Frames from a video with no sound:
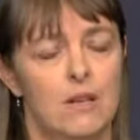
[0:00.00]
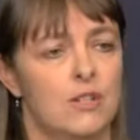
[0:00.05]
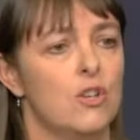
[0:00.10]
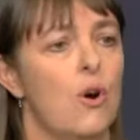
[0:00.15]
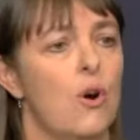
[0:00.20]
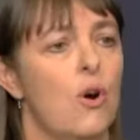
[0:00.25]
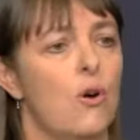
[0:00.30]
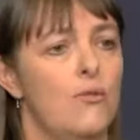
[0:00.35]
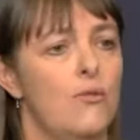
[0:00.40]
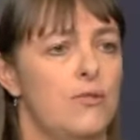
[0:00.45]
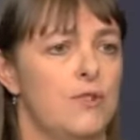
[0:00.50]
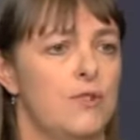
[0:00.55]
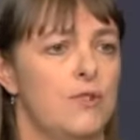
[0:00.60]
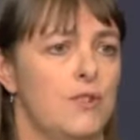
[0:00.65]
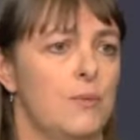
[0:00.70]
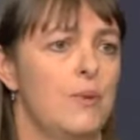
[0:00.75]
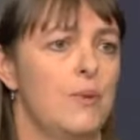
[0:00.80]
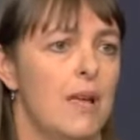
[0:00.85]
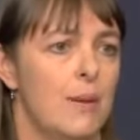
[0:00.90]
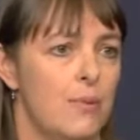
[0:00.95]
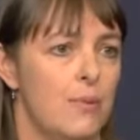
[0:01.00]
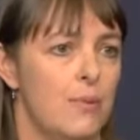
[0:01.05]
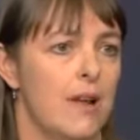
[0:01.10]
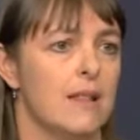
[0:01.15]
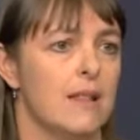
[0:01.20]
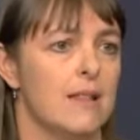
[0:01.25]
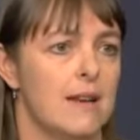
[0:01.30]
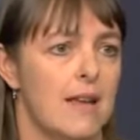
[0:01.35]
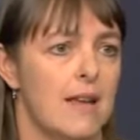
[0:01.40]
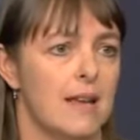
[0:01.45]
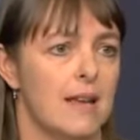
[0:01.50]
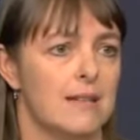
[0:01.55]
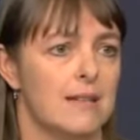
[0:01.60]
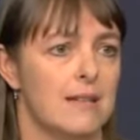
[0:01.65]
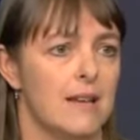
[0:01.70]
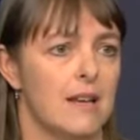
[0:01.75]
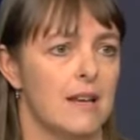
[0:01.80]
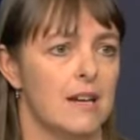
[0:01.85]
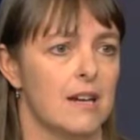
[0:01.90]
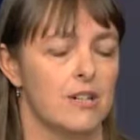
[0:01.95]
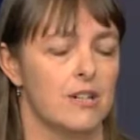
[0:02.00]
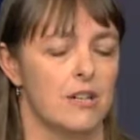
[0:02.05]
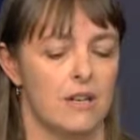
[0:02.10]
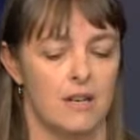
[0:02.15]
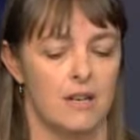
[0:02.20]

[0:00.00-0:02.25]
to offer to the people at the next election.